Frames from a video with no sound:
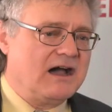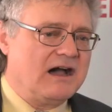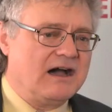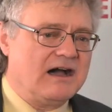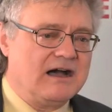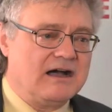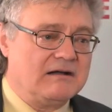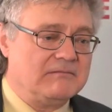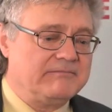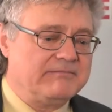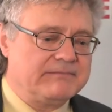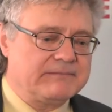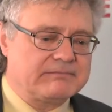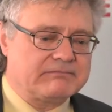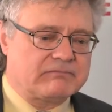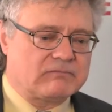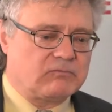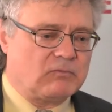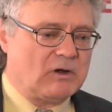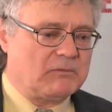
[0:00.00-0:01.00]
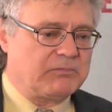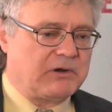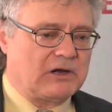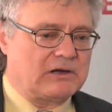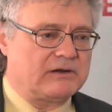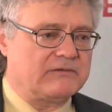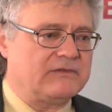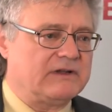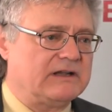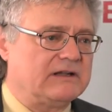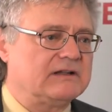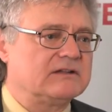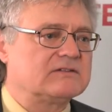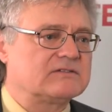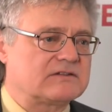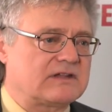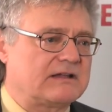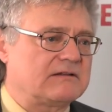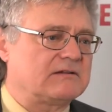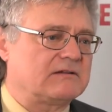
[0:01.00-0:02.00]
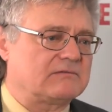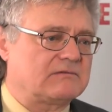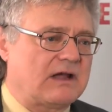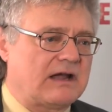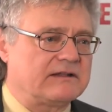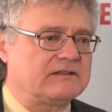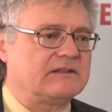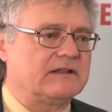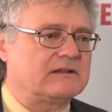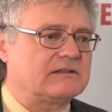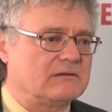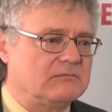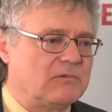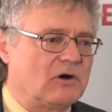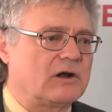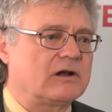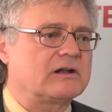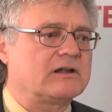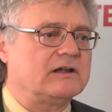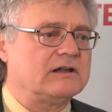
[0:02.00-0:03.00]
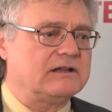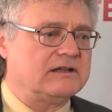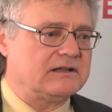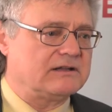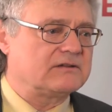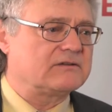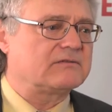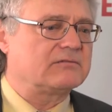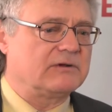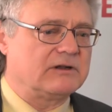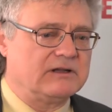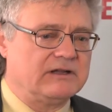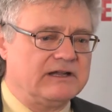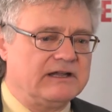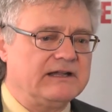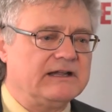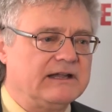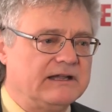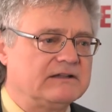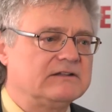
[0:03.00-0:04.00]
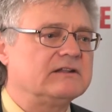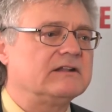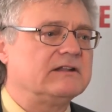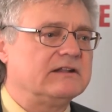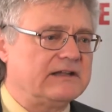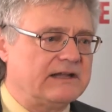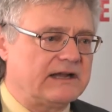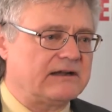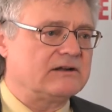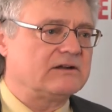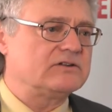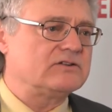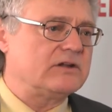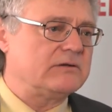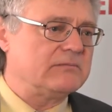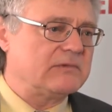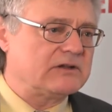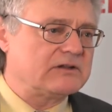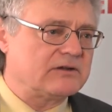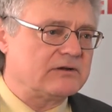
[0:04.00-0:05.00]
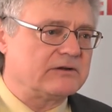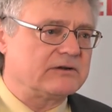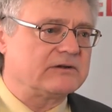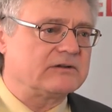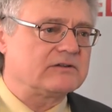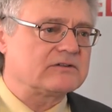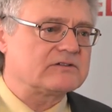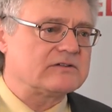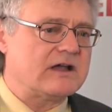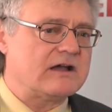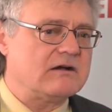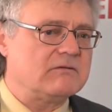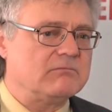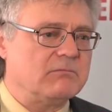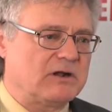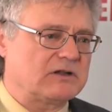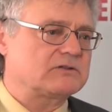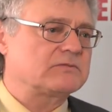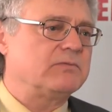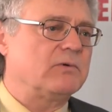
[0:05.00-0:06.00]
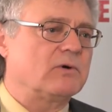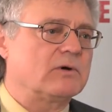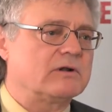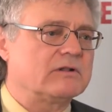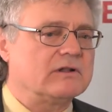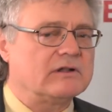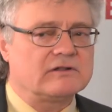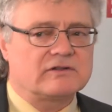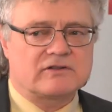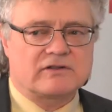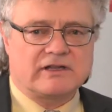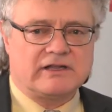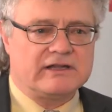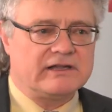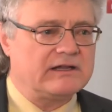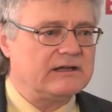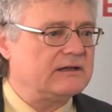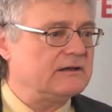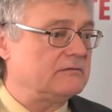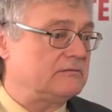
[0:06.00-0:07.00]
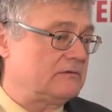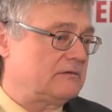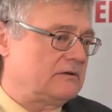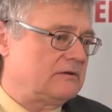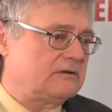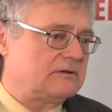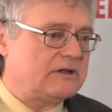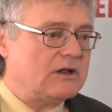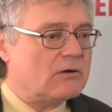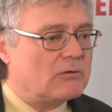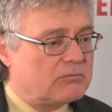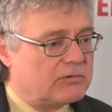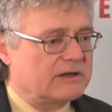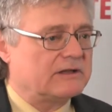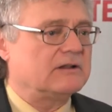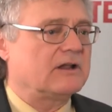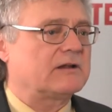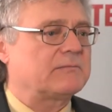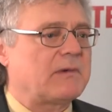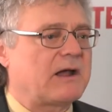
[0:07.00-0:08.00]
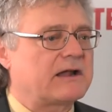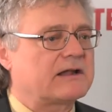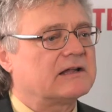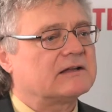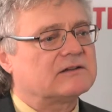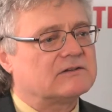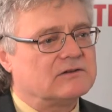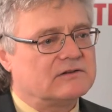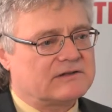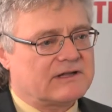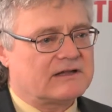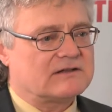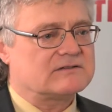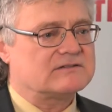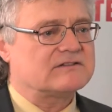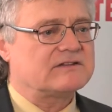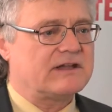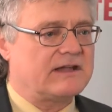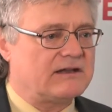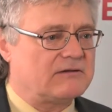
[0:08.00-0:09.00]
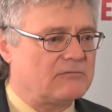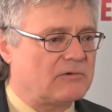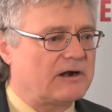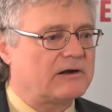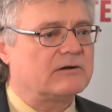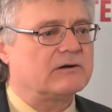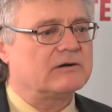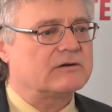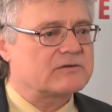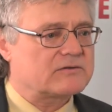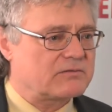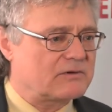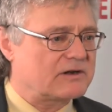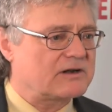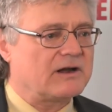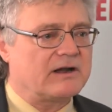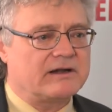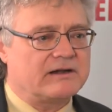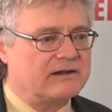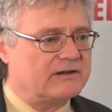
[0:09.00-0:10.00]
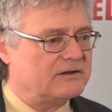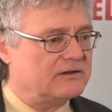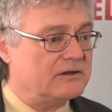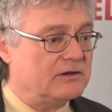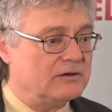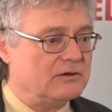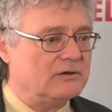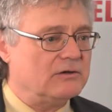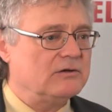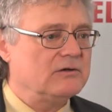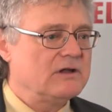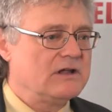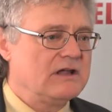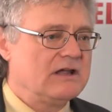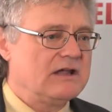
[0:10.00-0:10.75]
Um, well, part of it is like I think the market is really into the energy materials now, much more than say, you know, we look back at 2010 rare earths were kind of new.